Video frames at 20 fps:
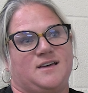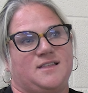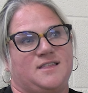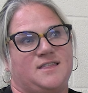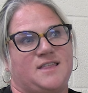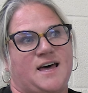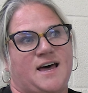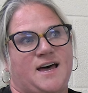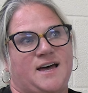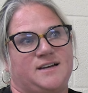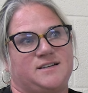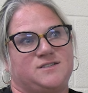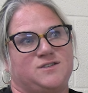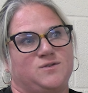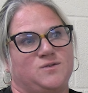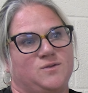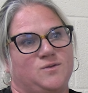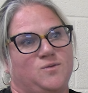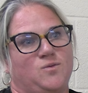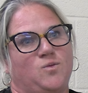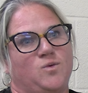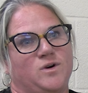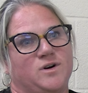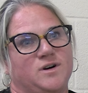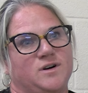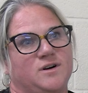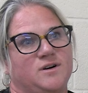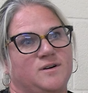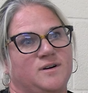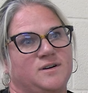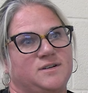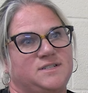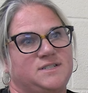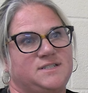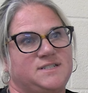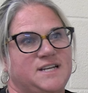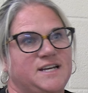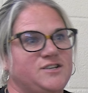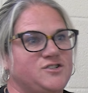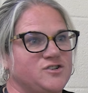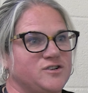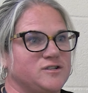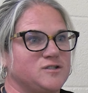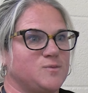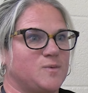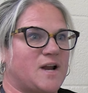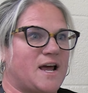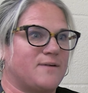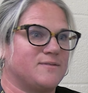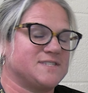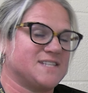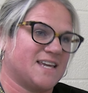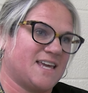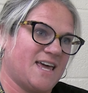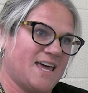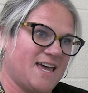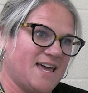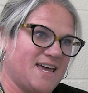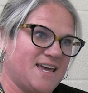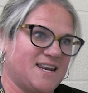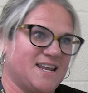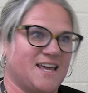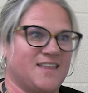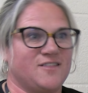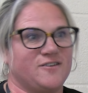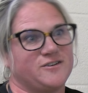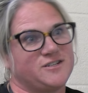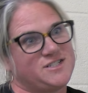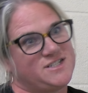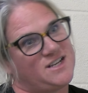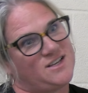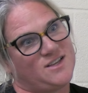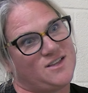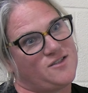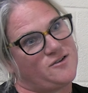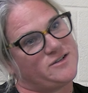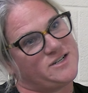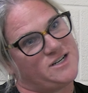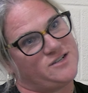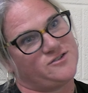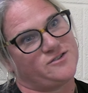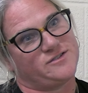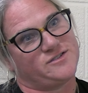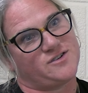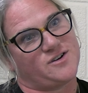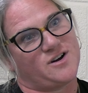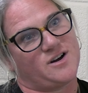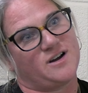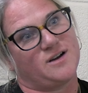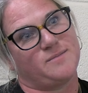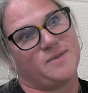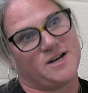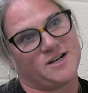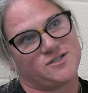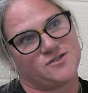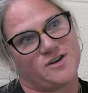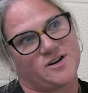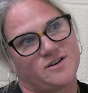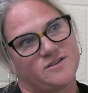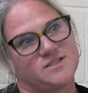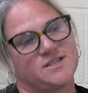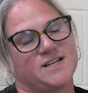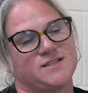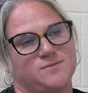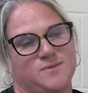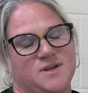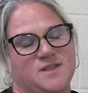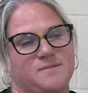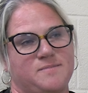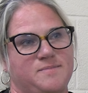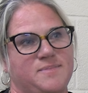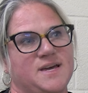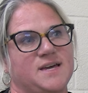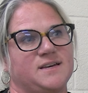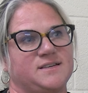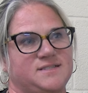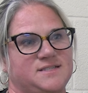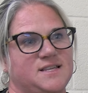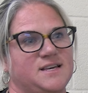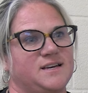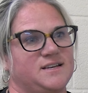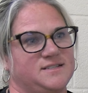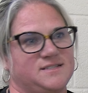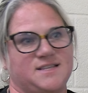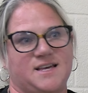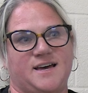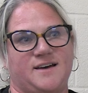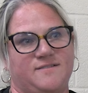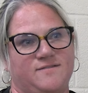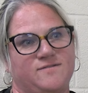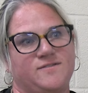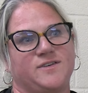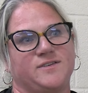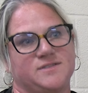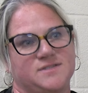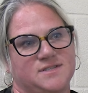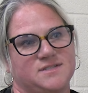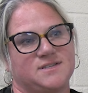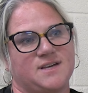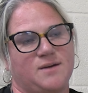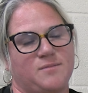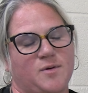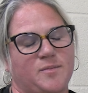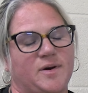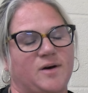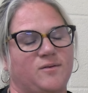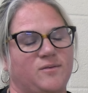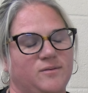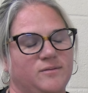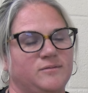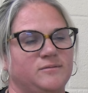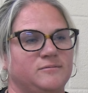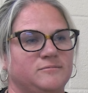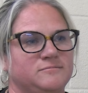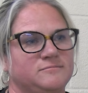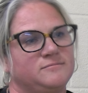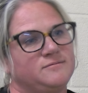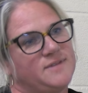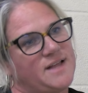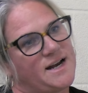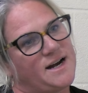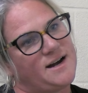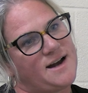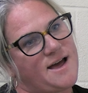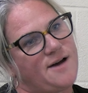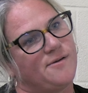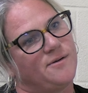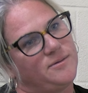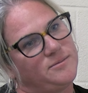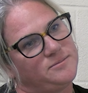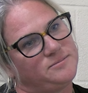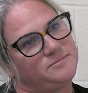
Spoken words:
that were teachers when I was a kid, and they're still either teachers or administrators, that's one of the biggest things that feels the same about then and now.